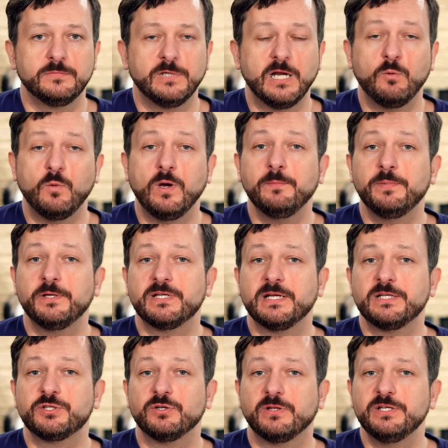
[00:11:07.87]
Now, one
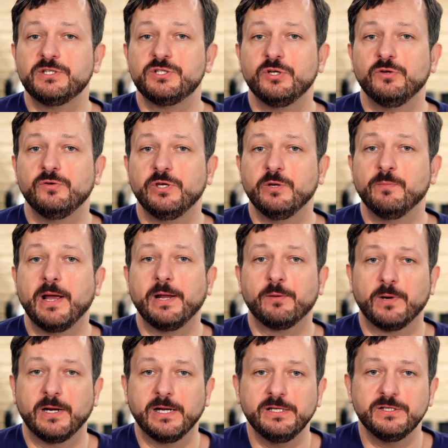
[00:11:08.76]
potential issue you
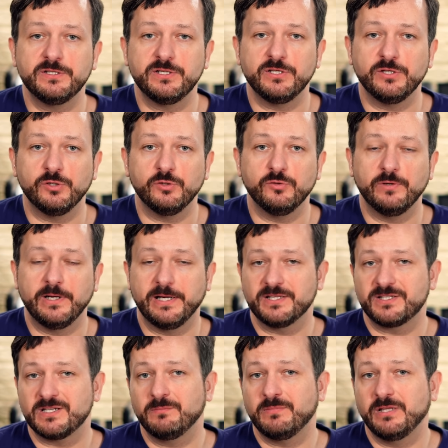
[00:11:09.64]
might run into, and
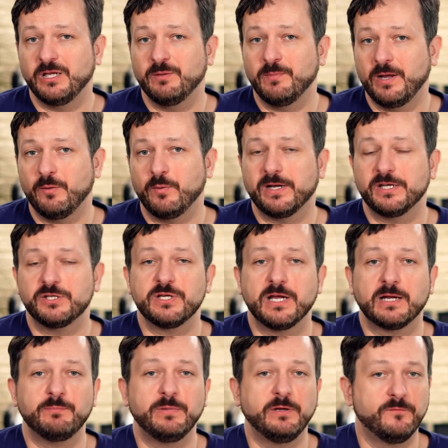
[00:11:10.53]
it's something you might want to
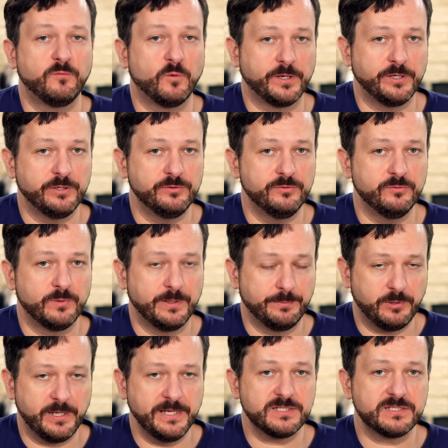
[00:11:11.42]
check before you
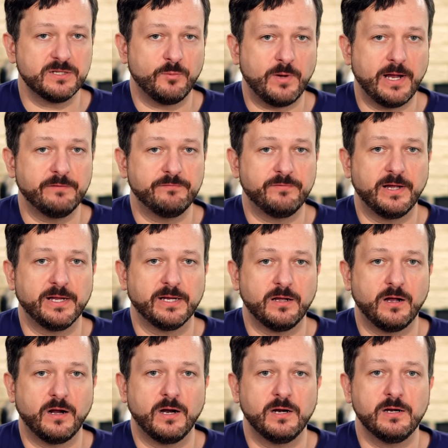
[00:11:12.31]
replace the Wi Fi
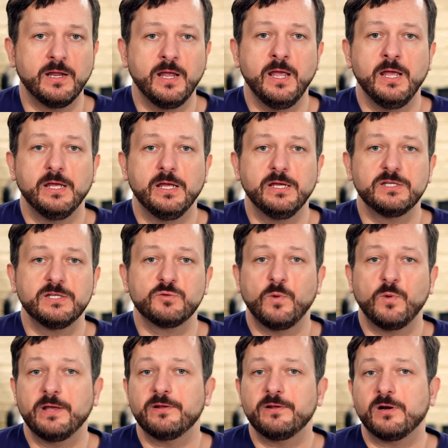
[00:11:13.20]
card, is
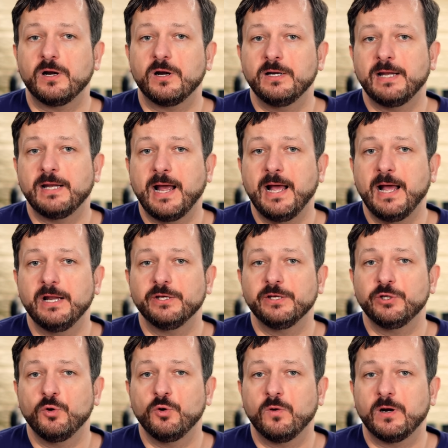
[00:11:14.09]
whether or
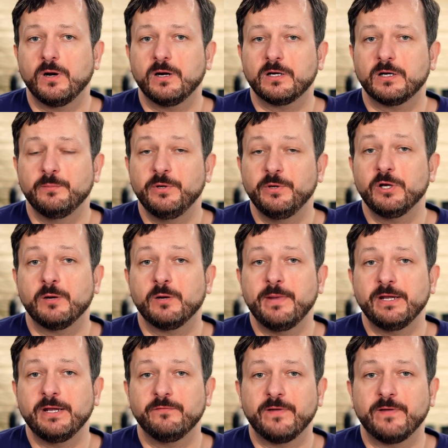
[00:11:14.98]
not your computer
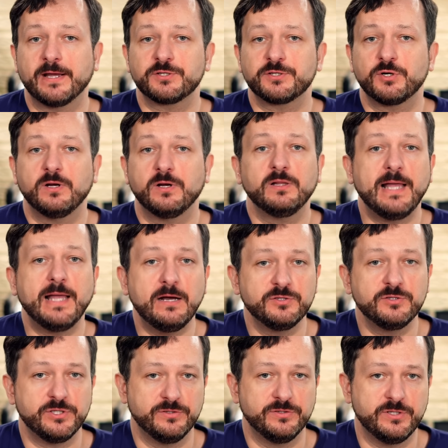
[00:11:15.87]
manufacturer
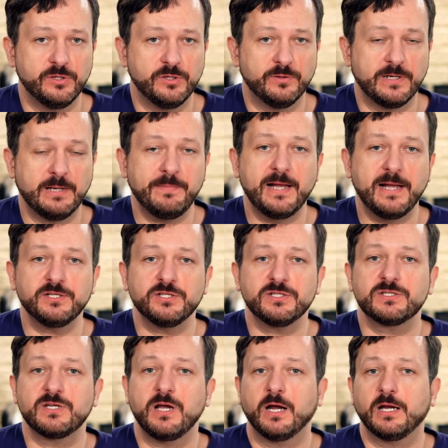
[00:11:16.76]
allows you to. And I'm not
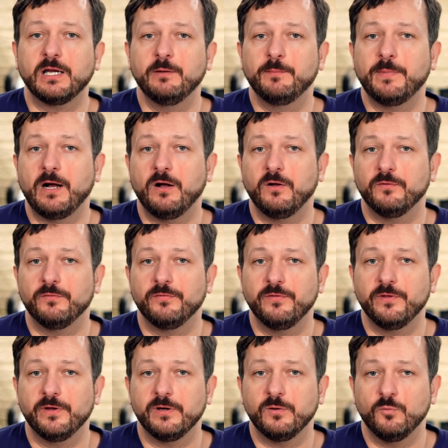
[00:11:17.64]
just talking
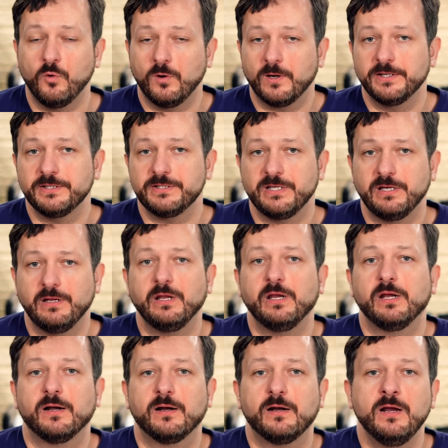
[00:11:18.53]
about the warranty
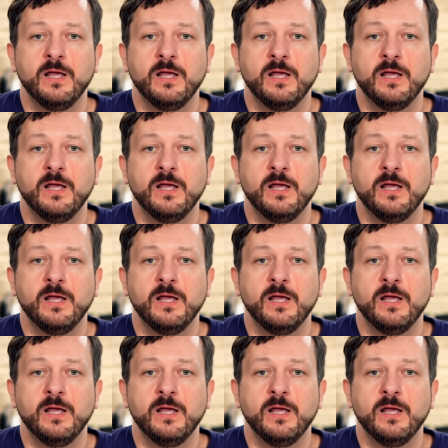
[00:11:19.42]
here.